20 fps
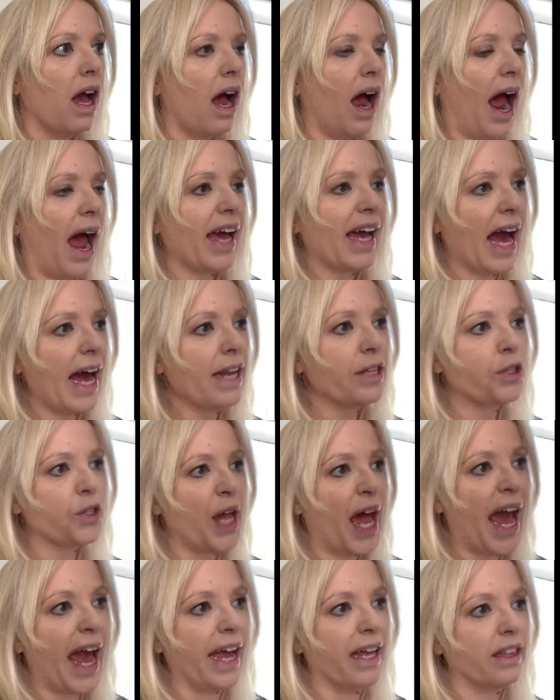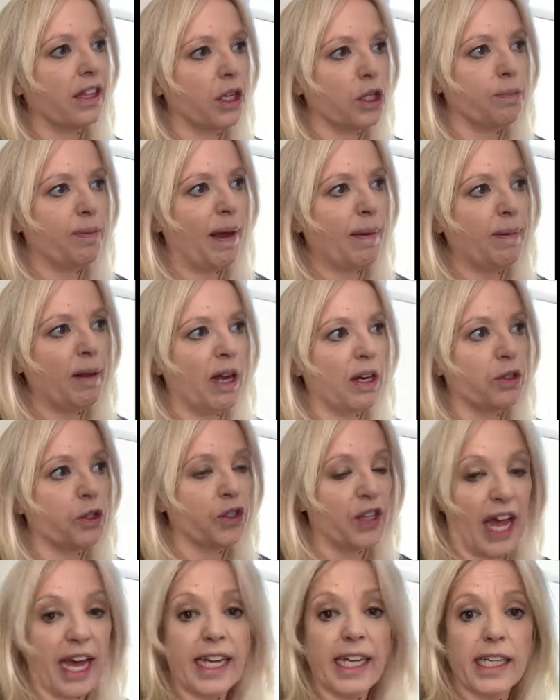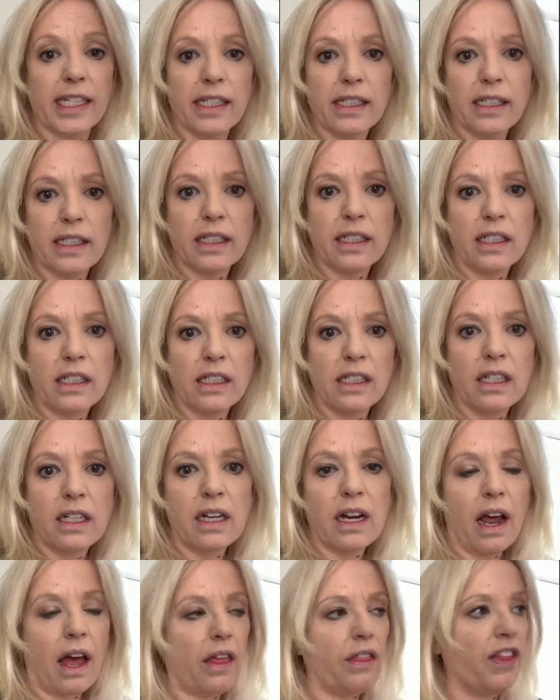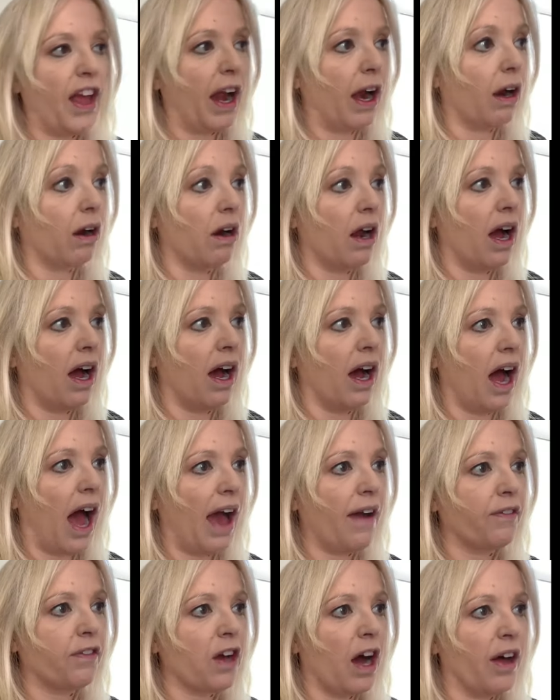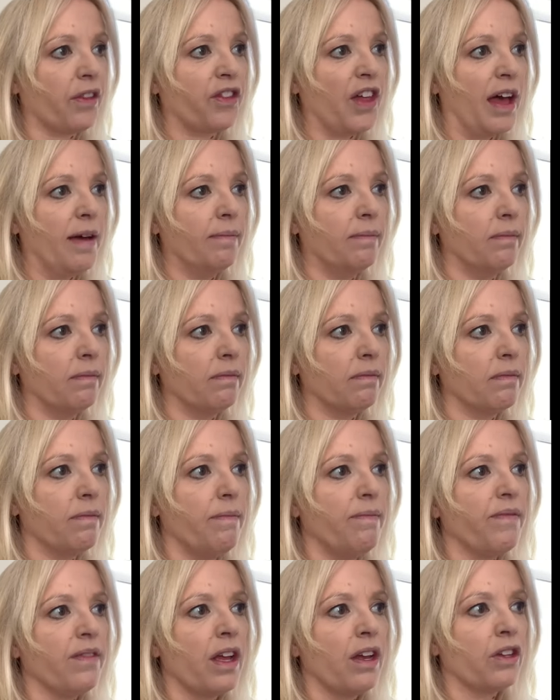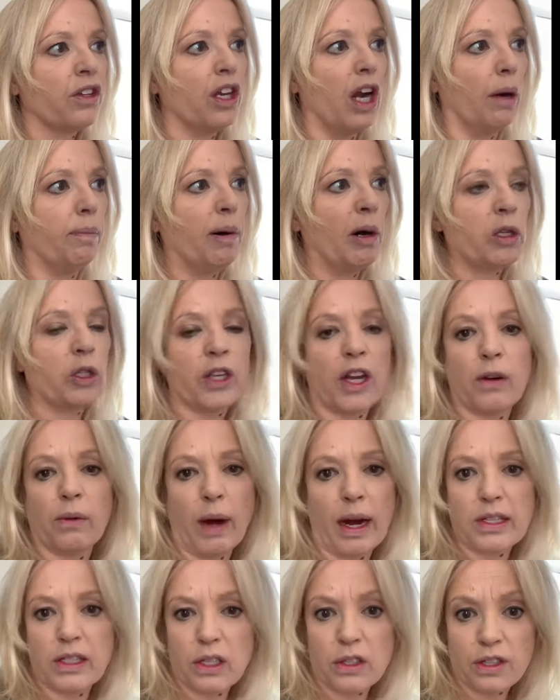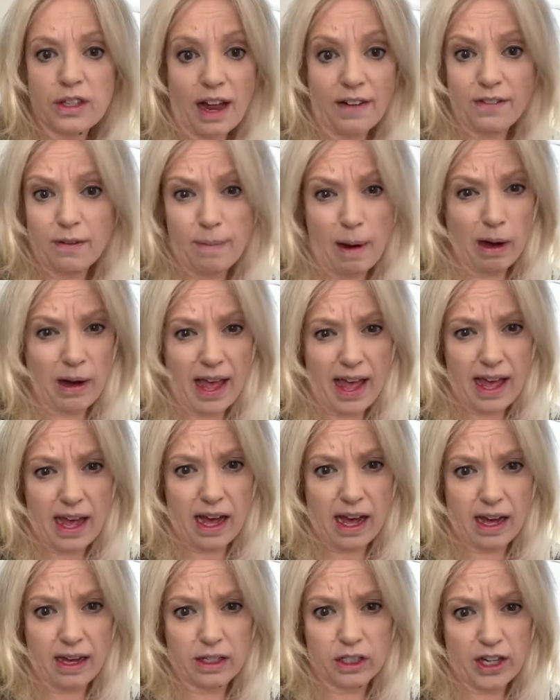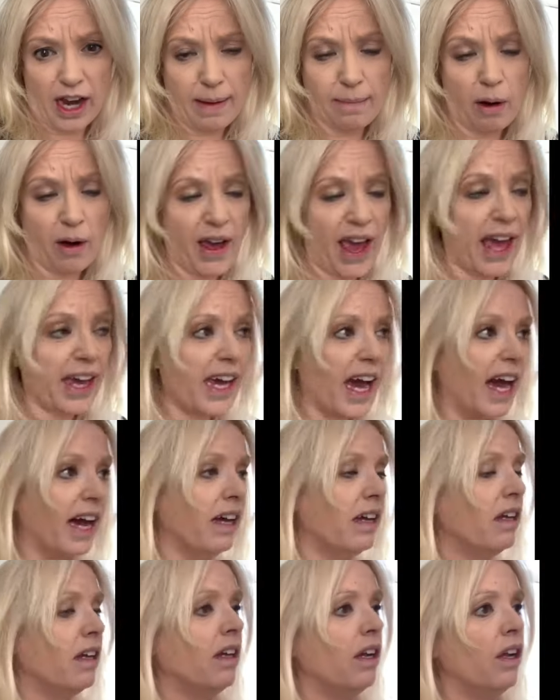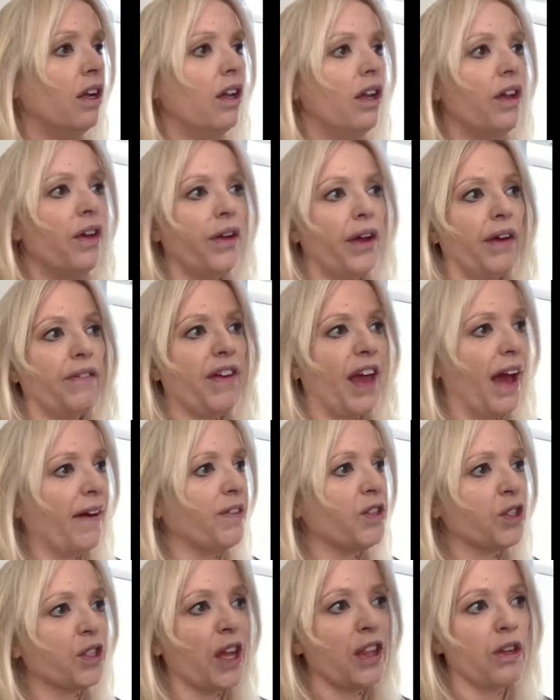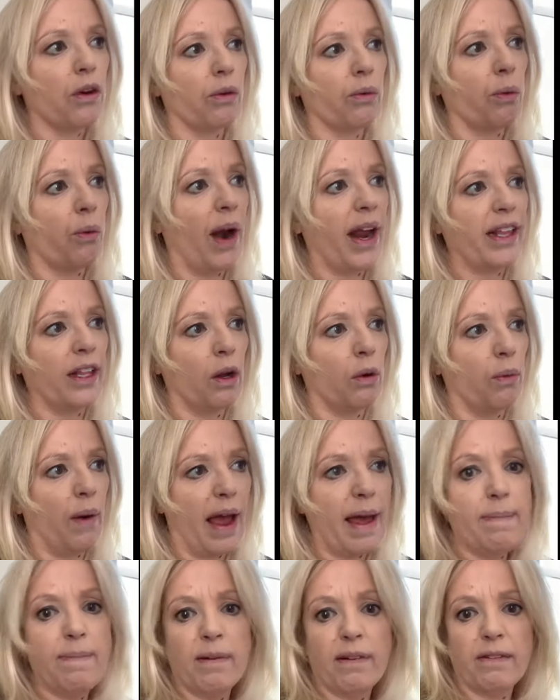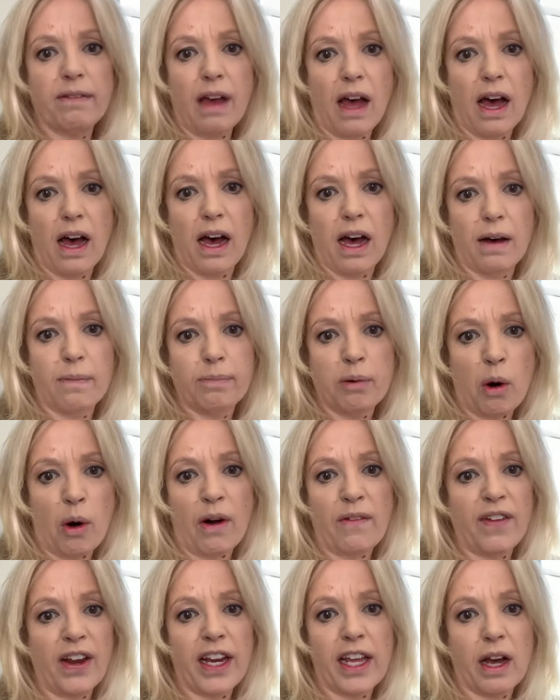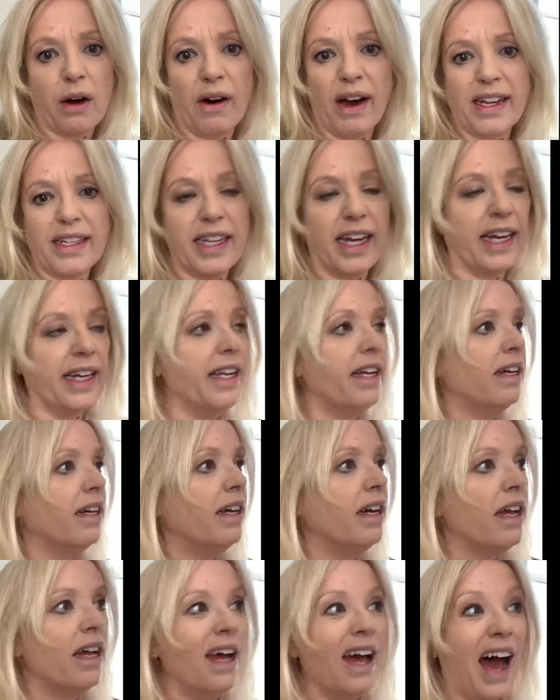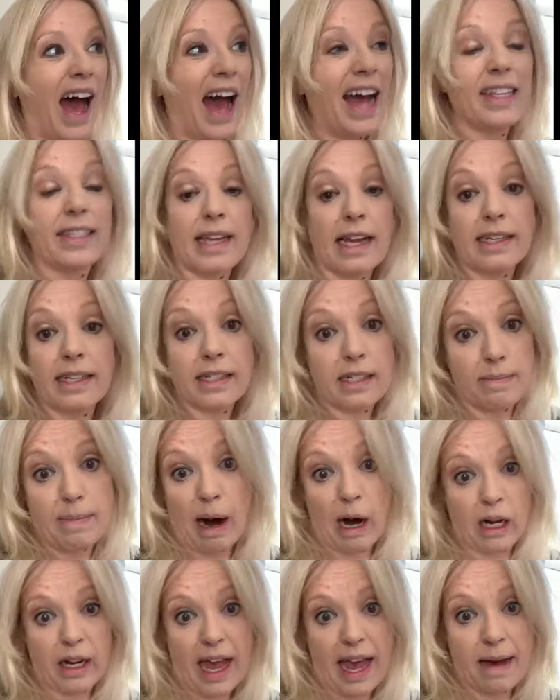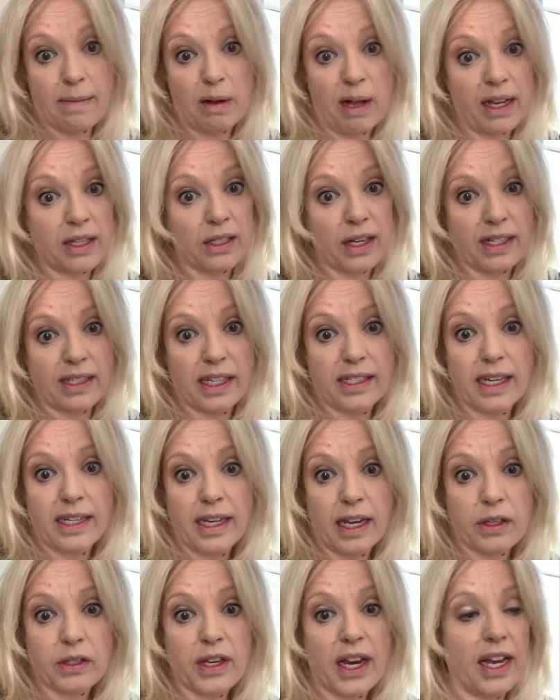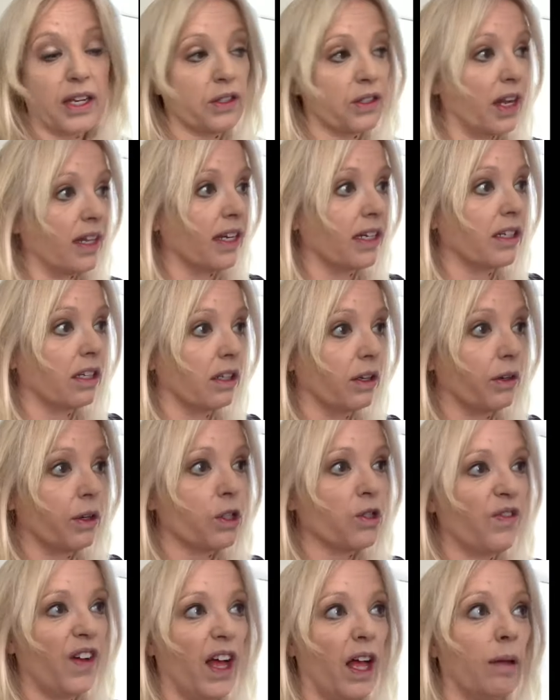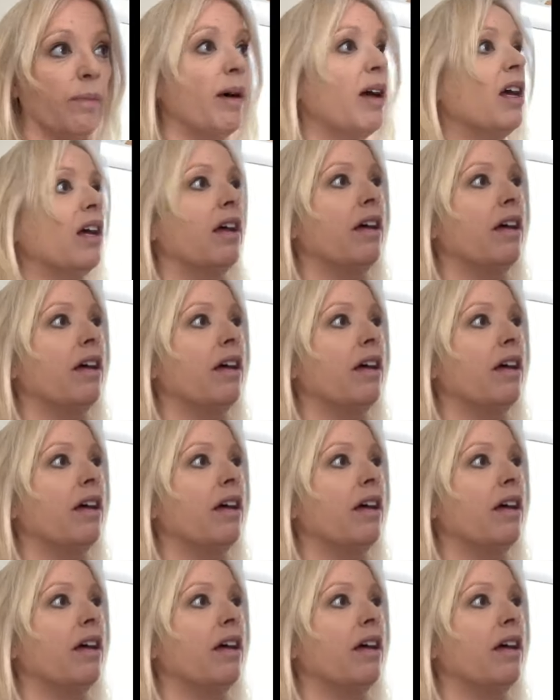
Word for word: I gotta say, these people are sick. They're, uh, I've caught them, you know, posting racist stuff about uh, John Boyega. If you haven't seen the Reylo rape uh, porn video I did. I sent it to Mark Hamill. I sent it to Disney. I sent it to Lucasfilm